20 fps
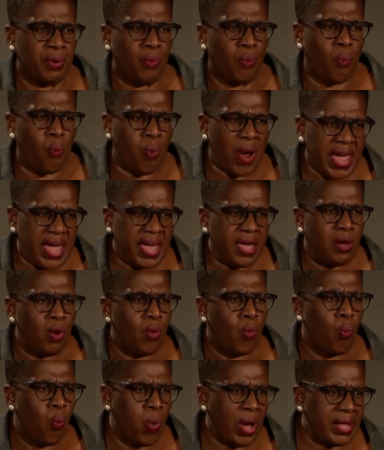
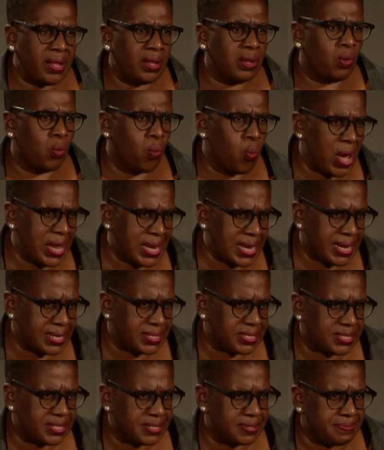We will win
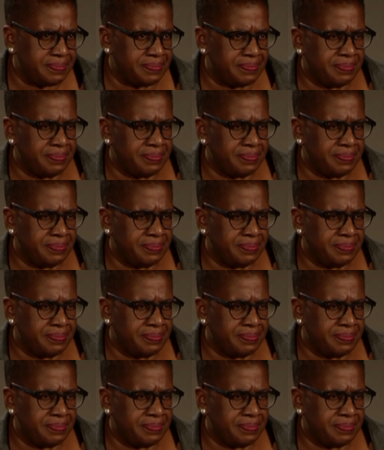it.